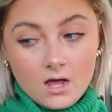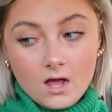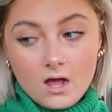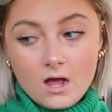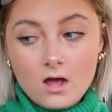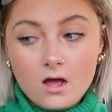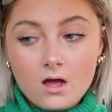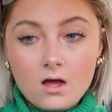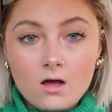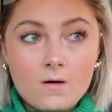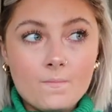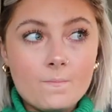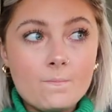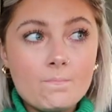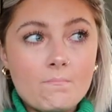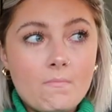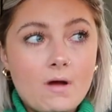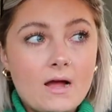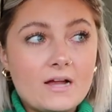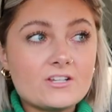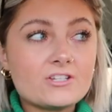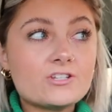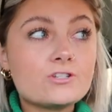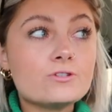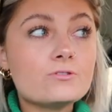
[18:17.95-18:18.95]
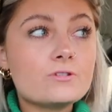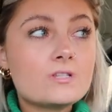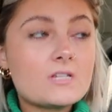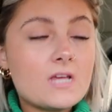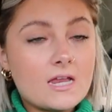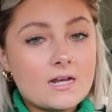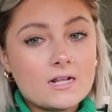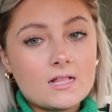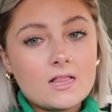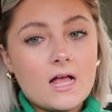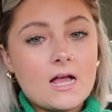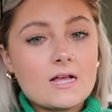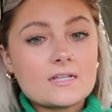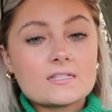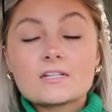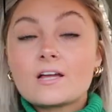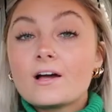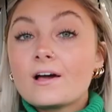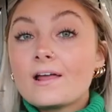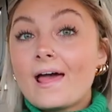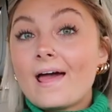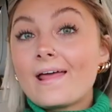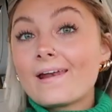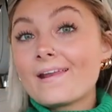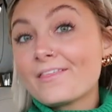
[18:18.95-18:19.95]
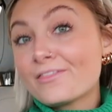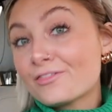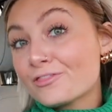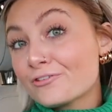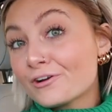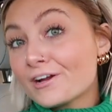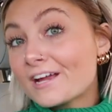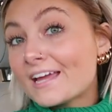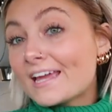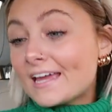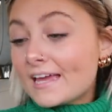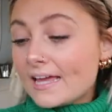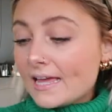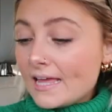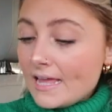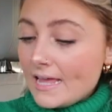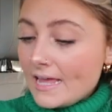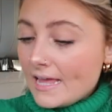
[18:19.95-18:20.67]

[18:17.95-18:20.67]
um, my two ten class got out at three.